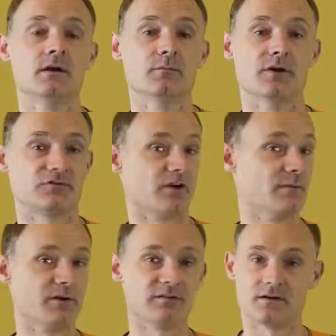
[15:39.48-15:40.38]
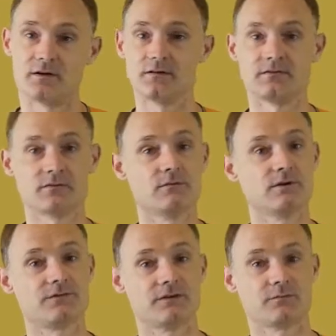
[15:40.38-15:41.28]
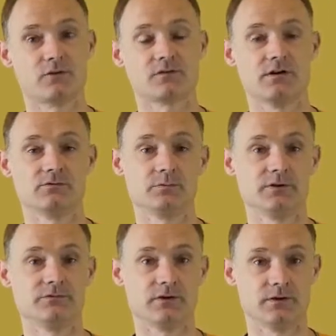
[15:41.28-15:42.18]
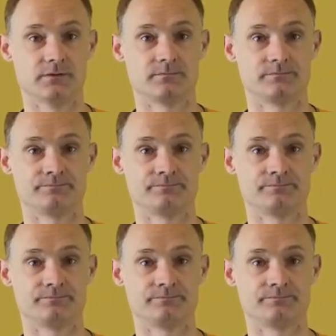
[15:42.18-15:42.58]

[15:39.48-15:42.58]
But try a bunch on and see what fits most comfortably for you.